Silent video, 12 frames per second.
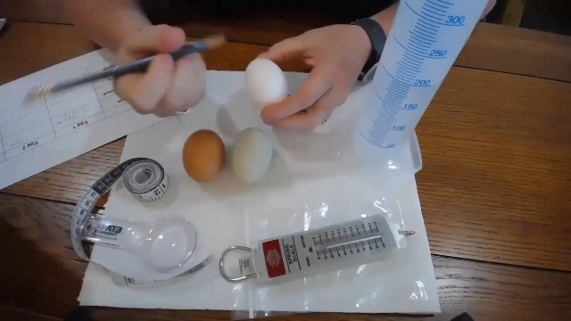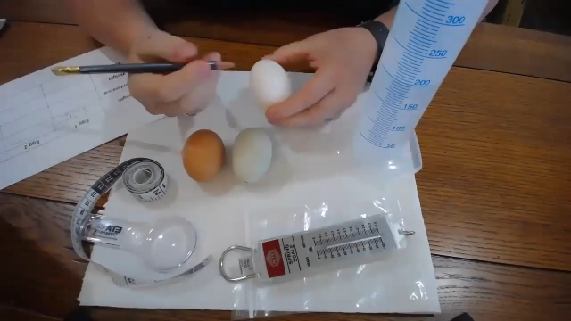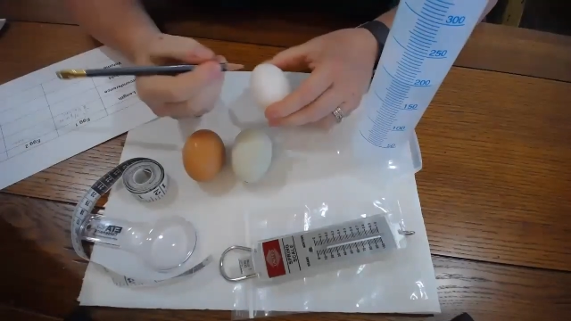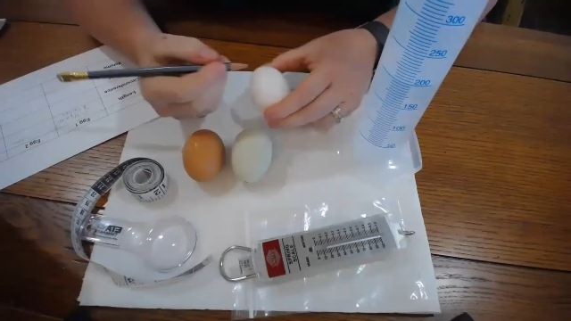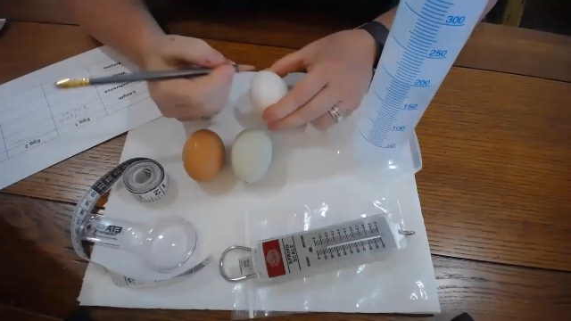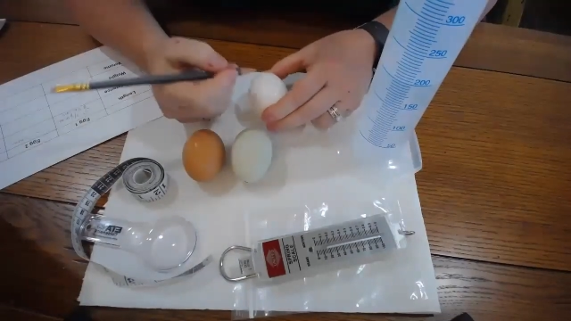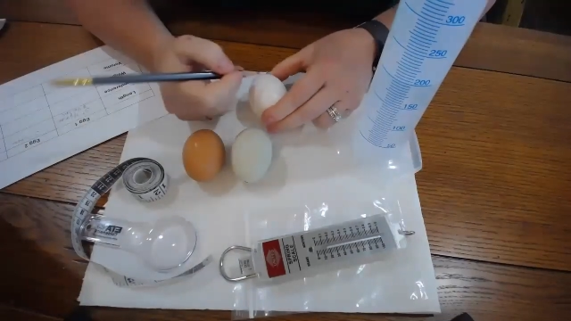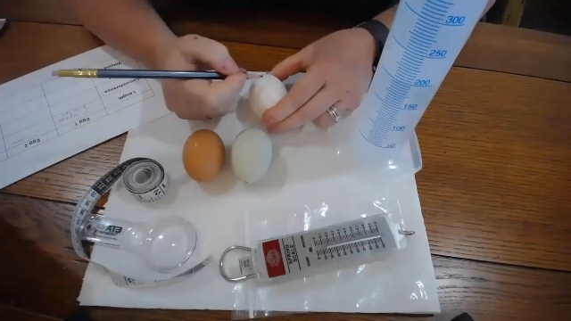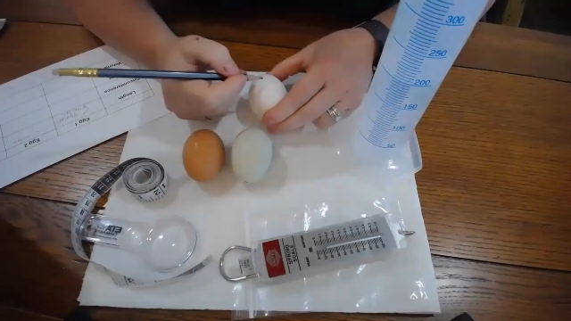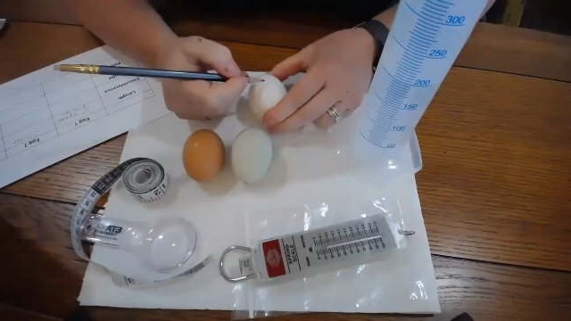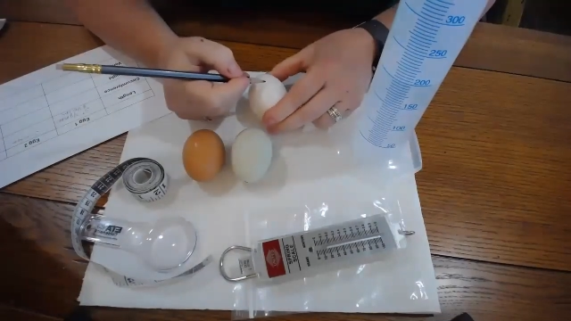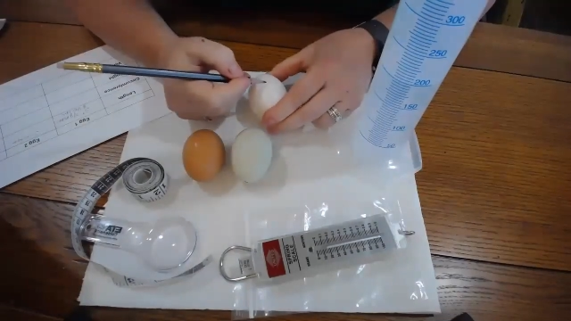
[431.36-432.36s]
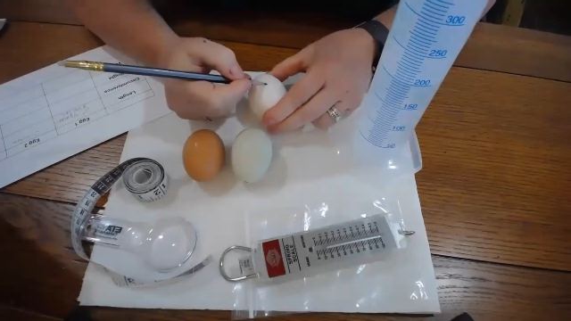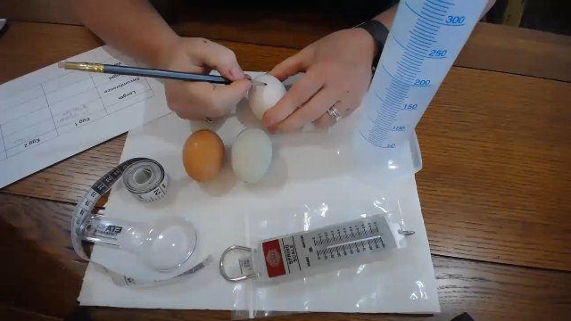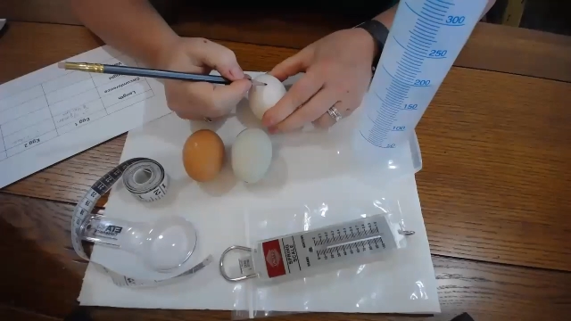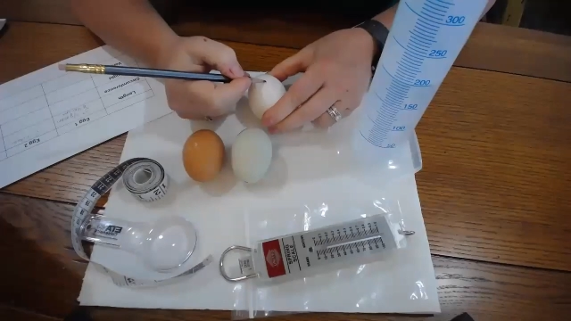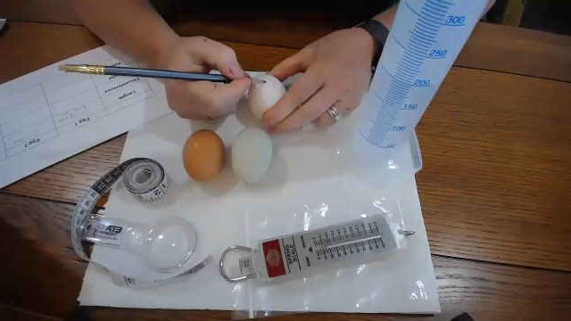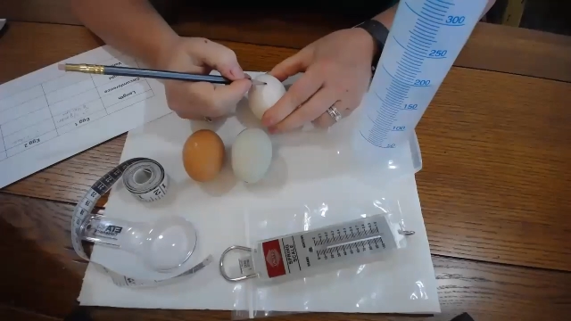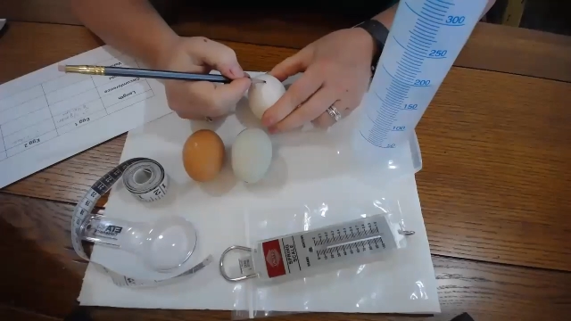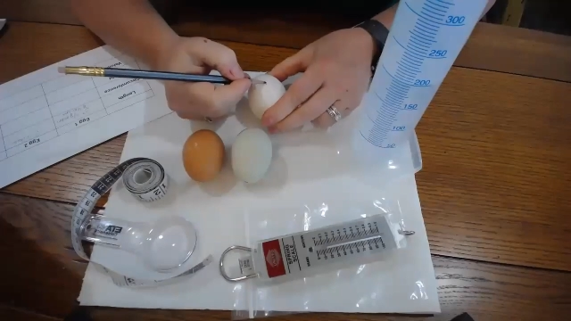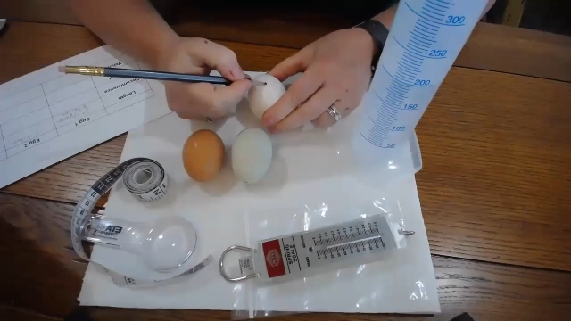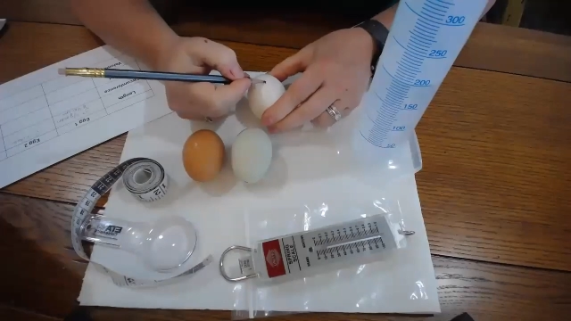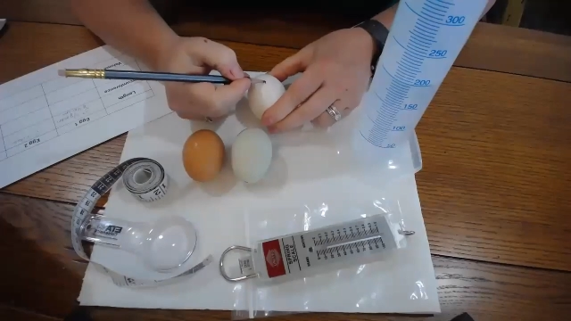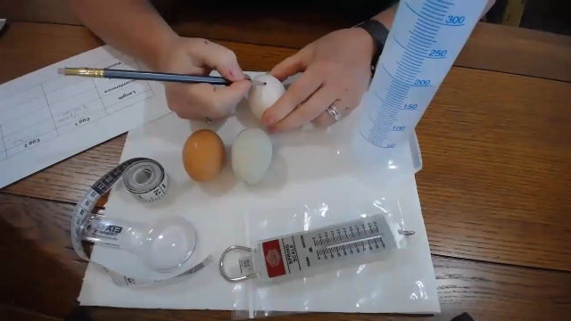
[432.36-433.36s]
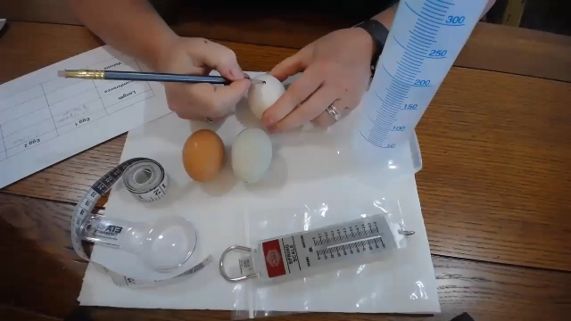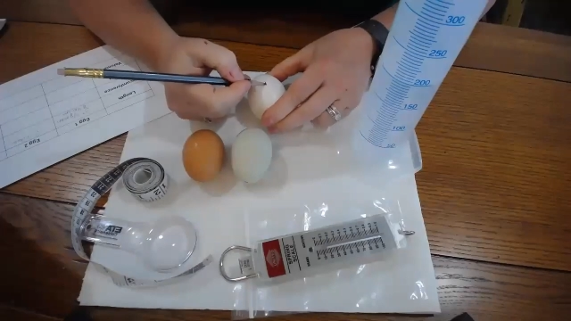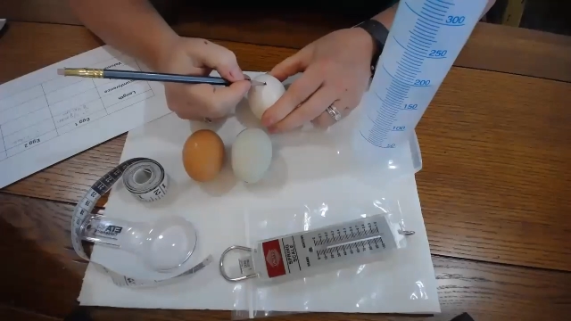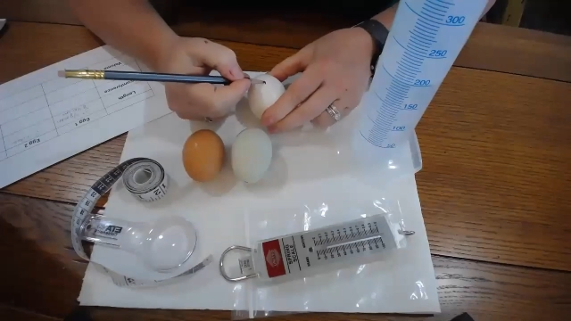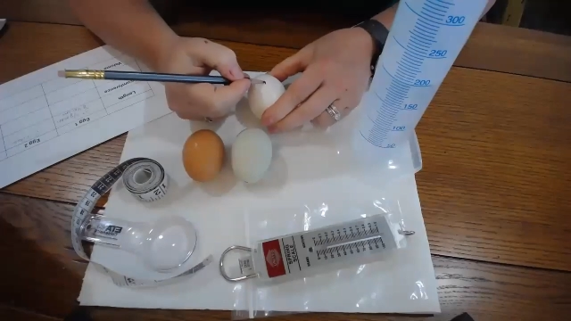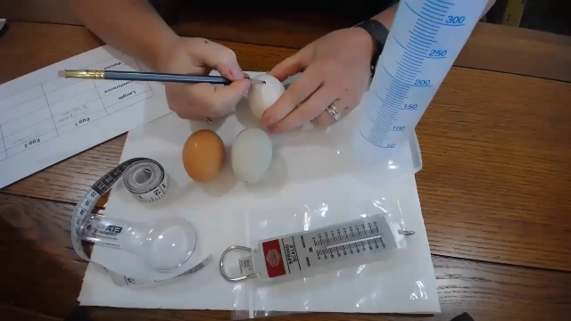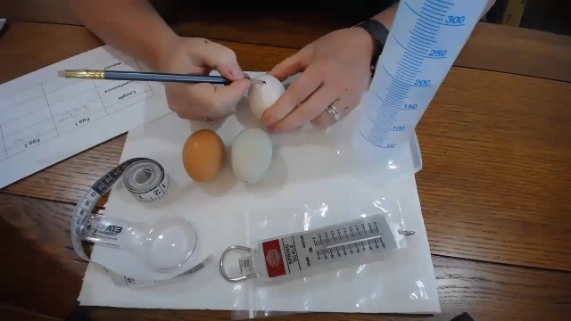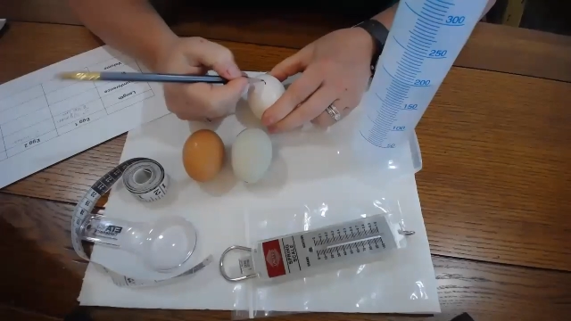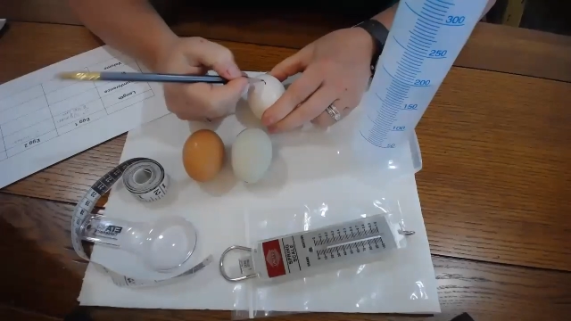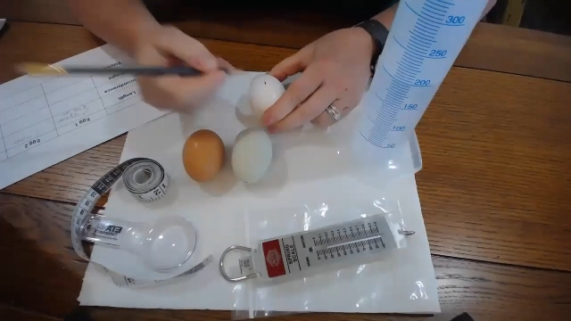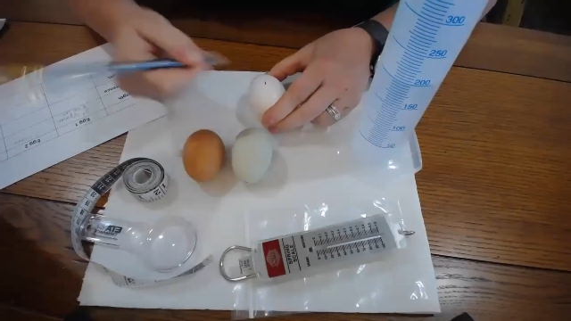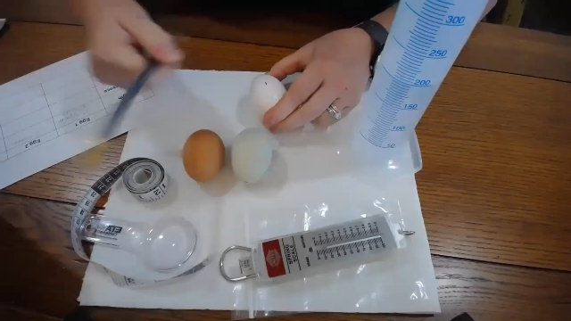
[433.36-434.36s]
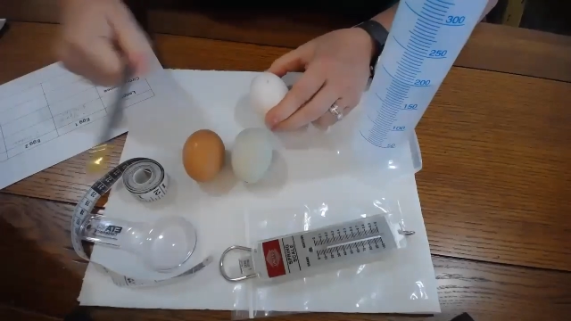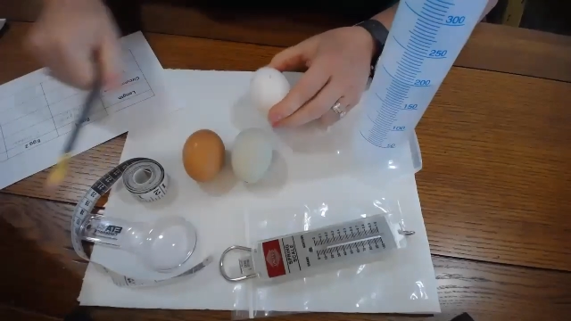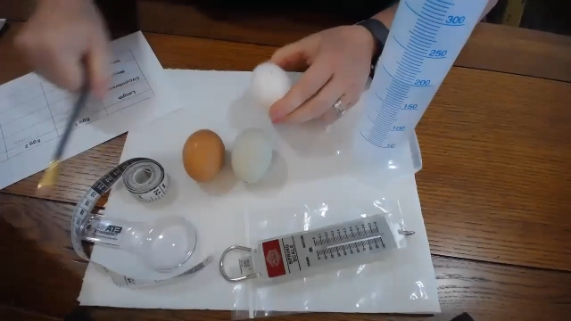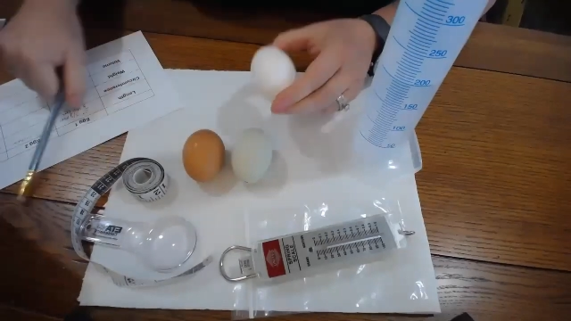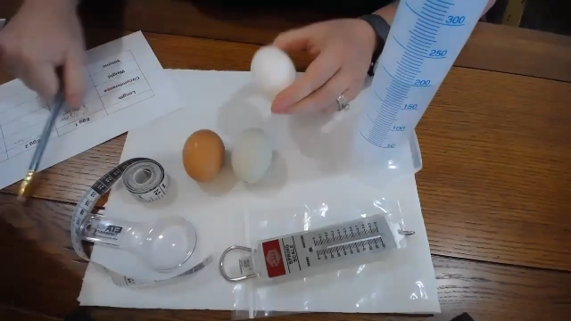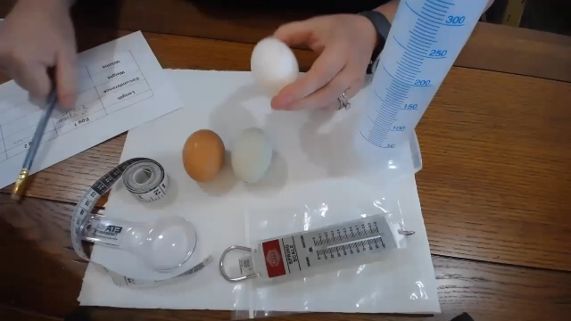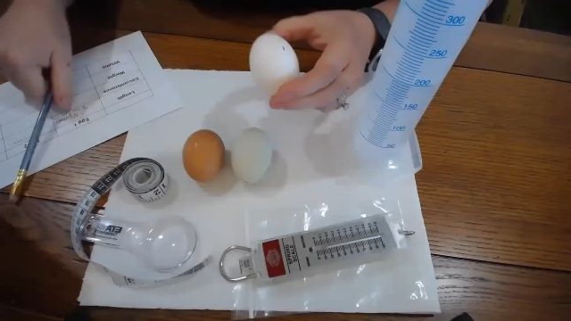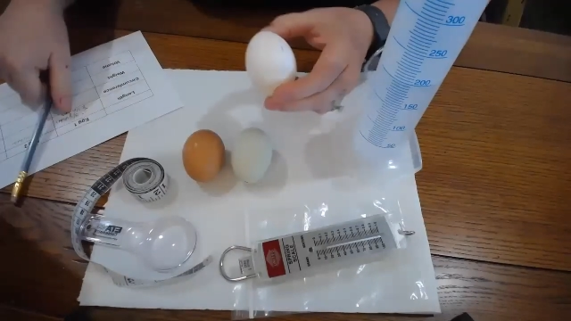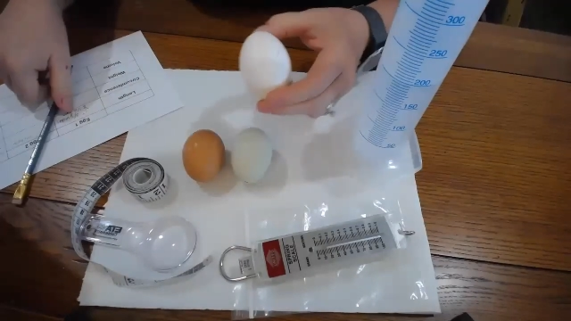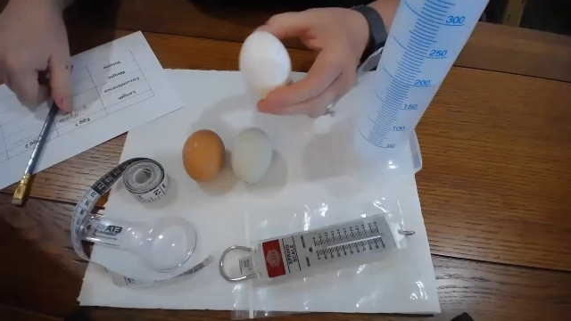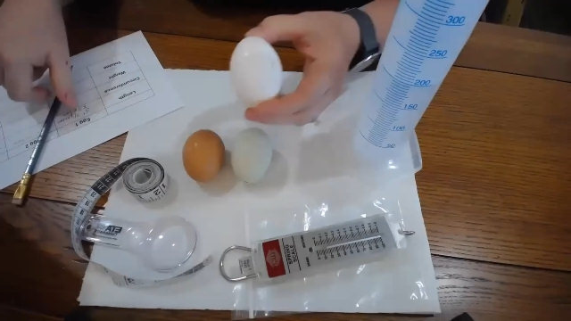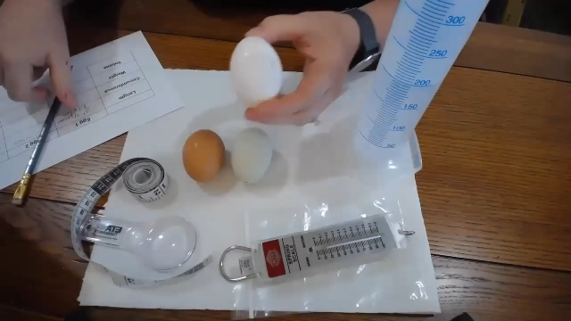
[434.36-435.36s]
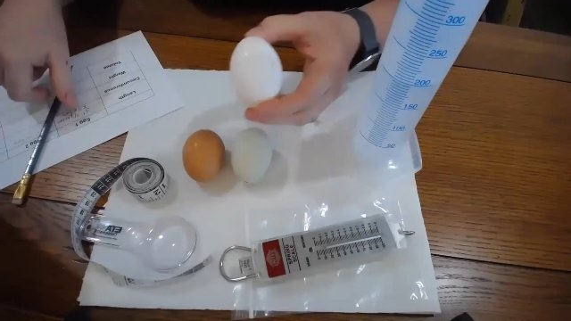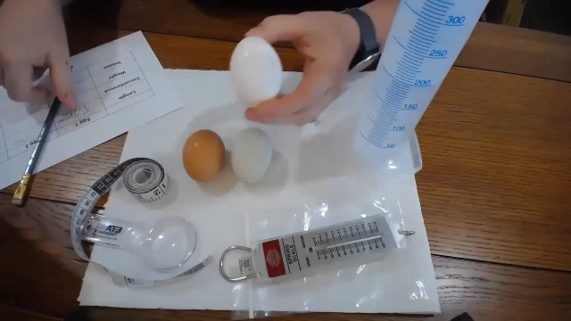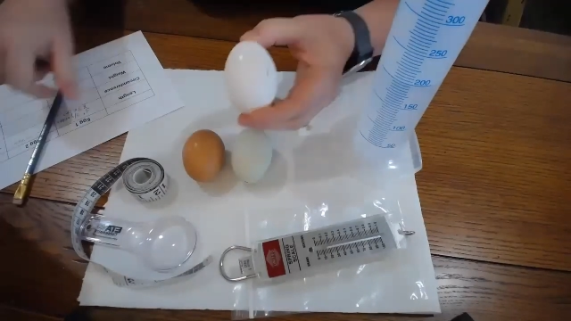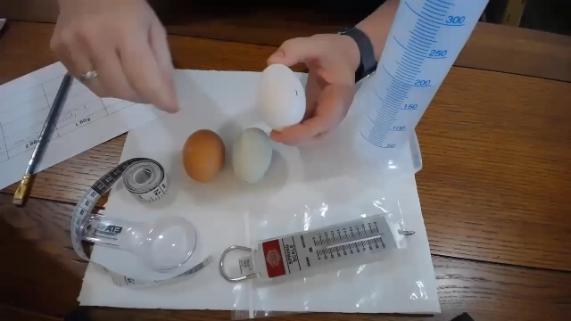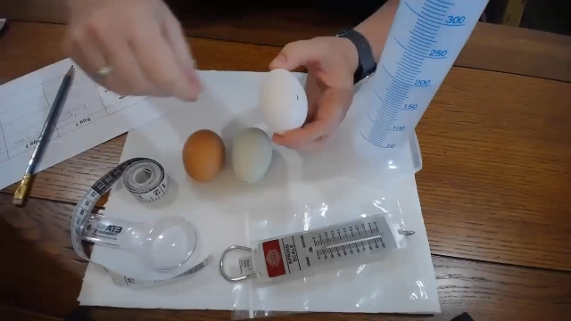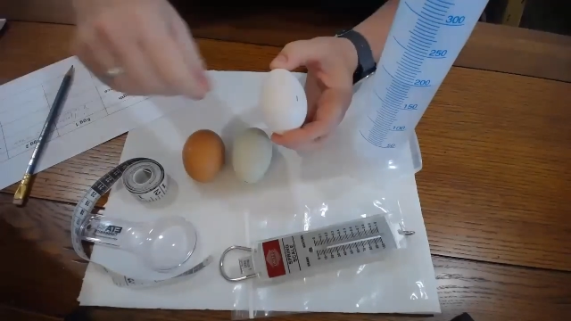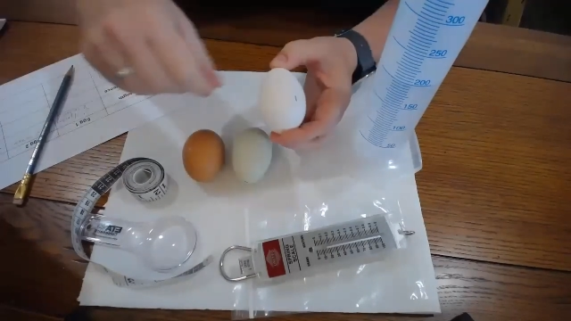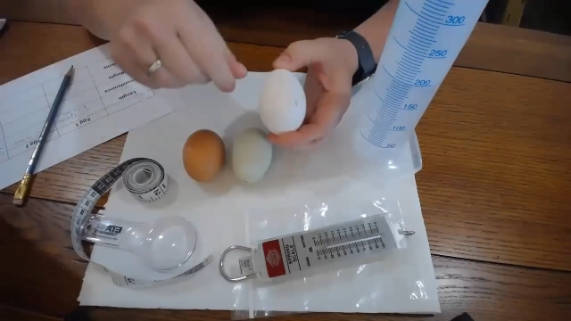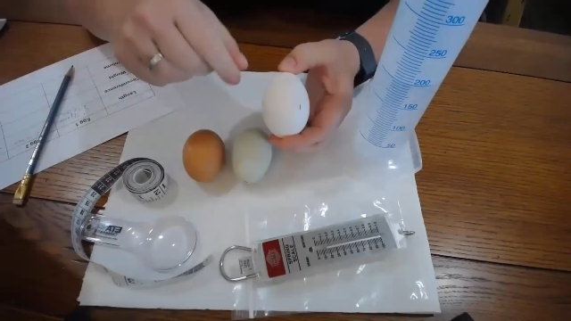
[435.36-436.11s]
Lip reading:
No face is visible, so there are no lips to read.